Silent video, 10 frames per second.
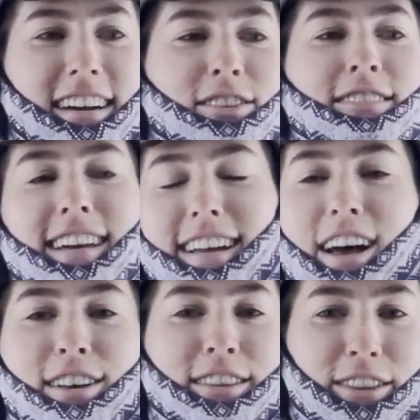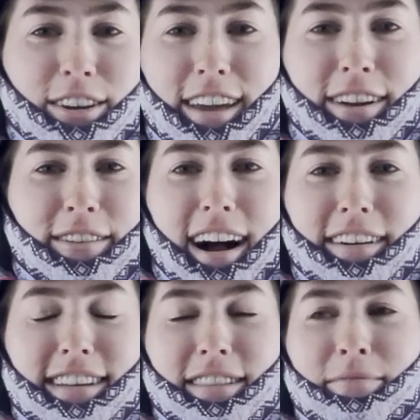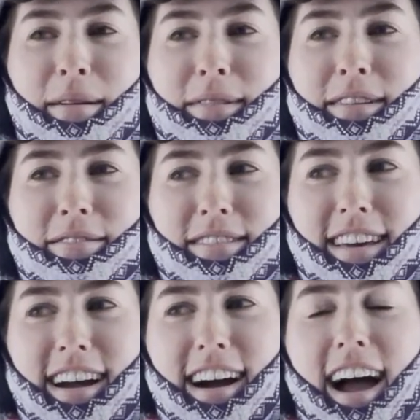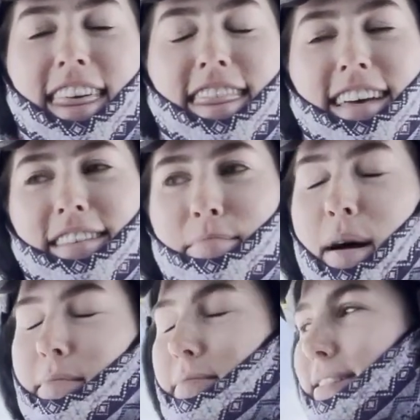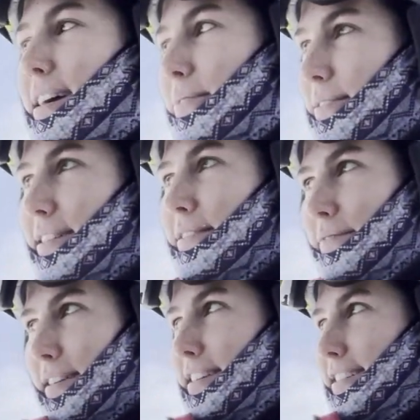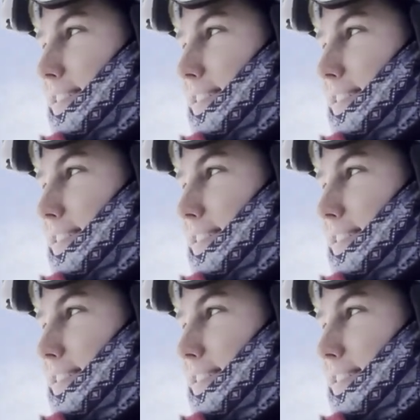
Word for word: just like looking around at the women who are there, I think they're probably like really, really good